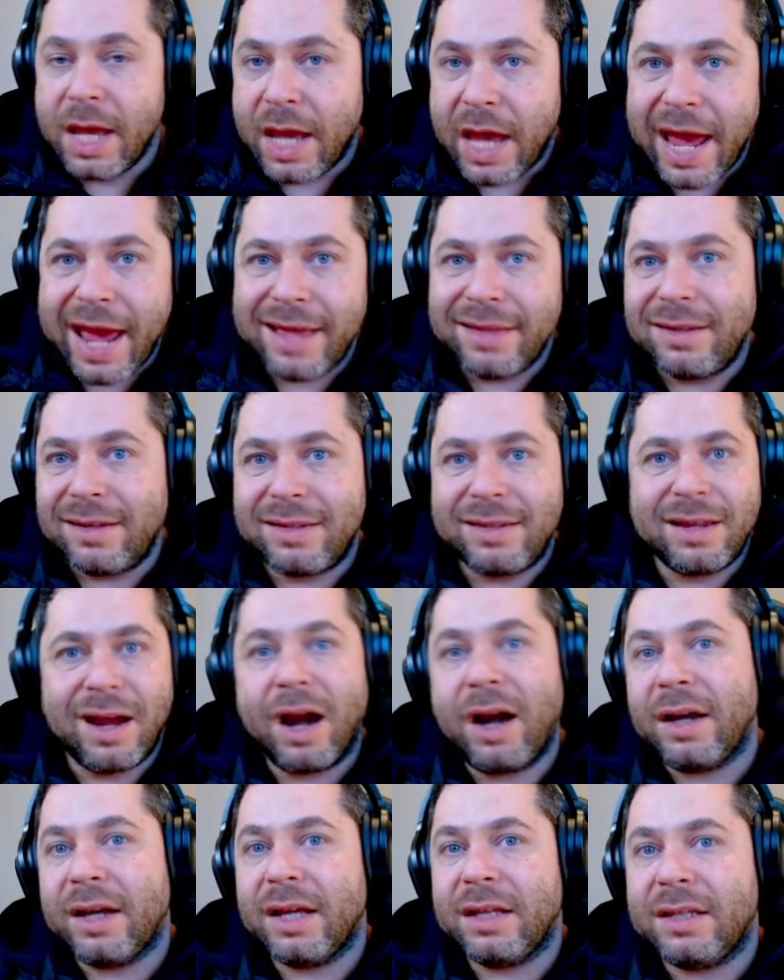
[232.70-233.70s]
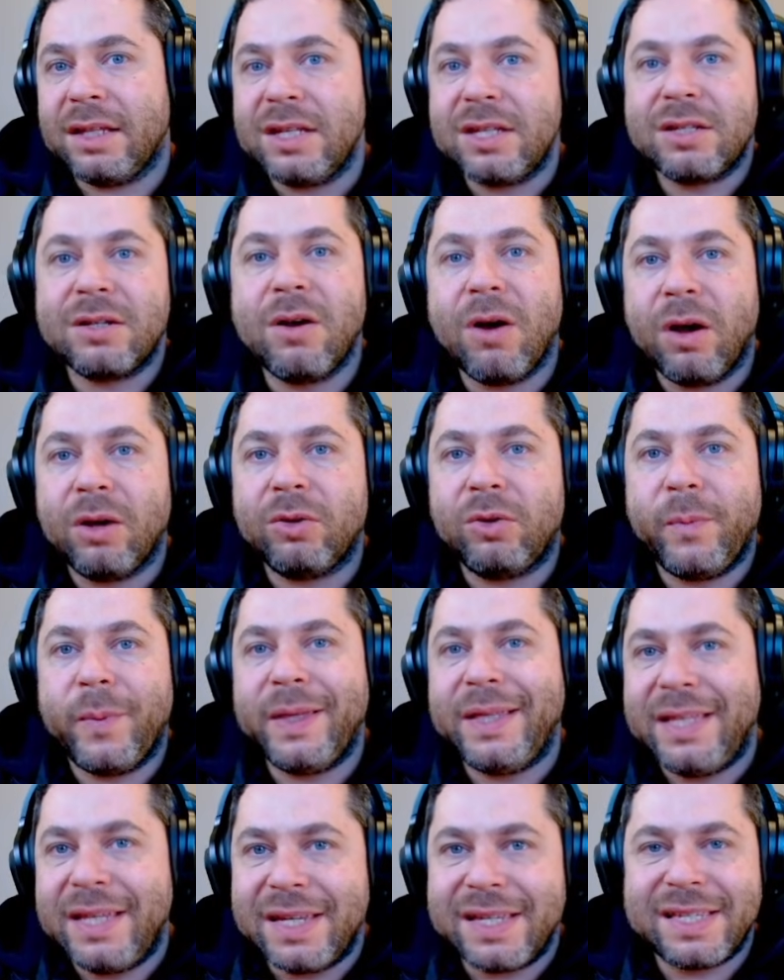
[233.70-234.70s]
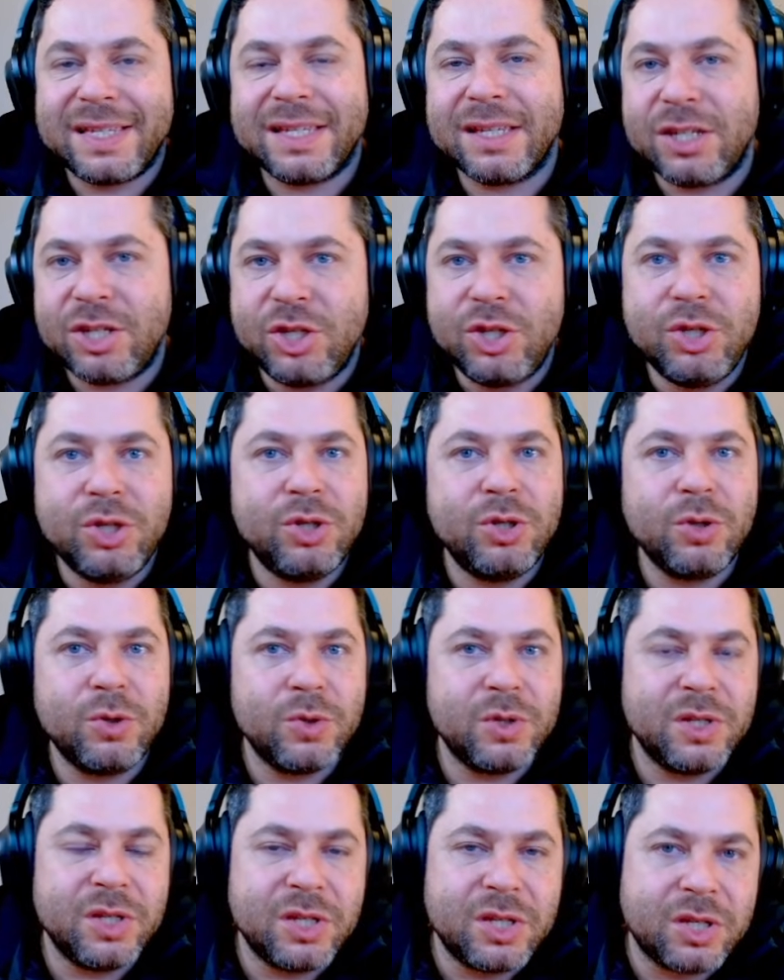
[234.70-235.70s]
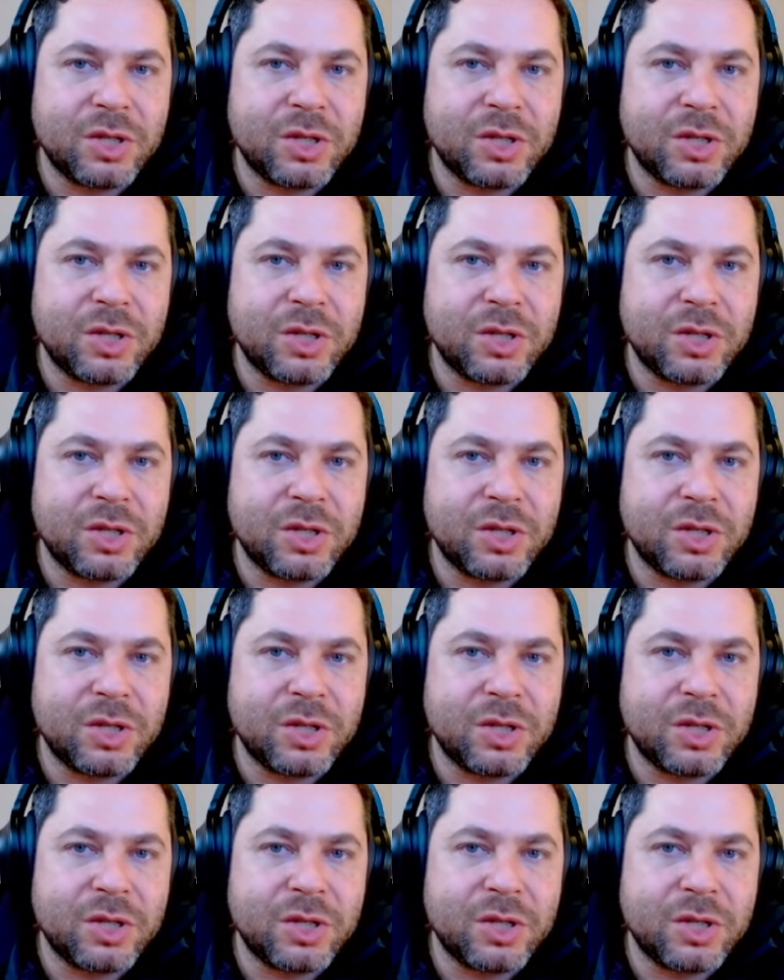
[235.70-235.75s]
and the target is going to be this juicy,